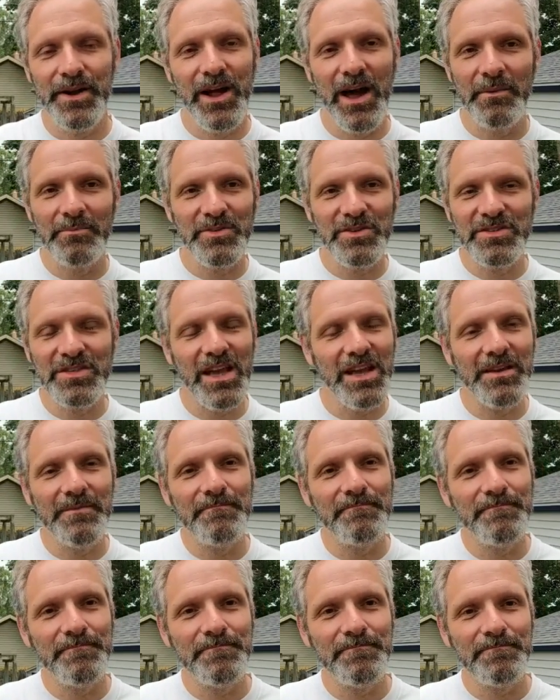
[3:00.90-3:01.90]
I'm just like,
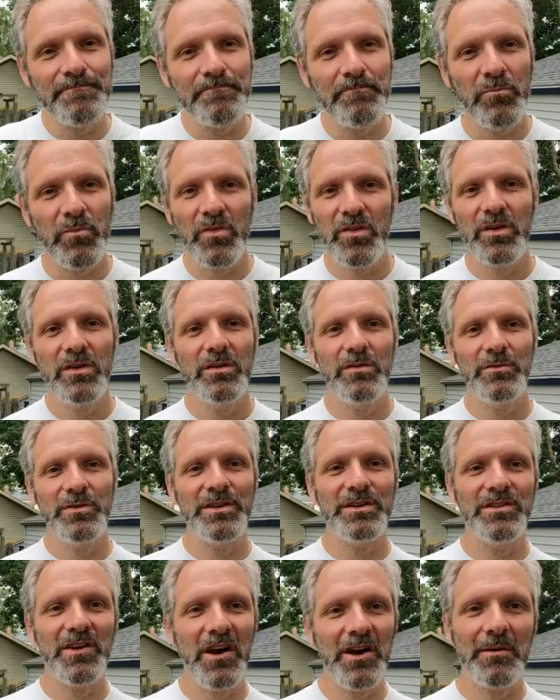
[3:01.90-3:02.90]
when
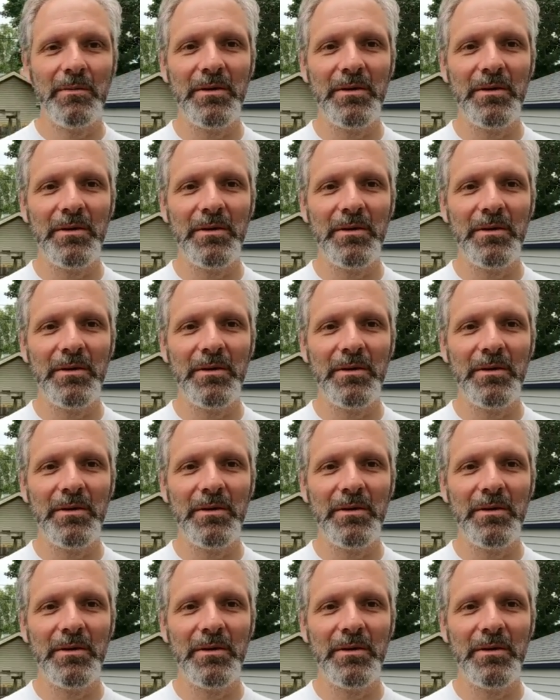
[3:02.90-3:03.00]
you talk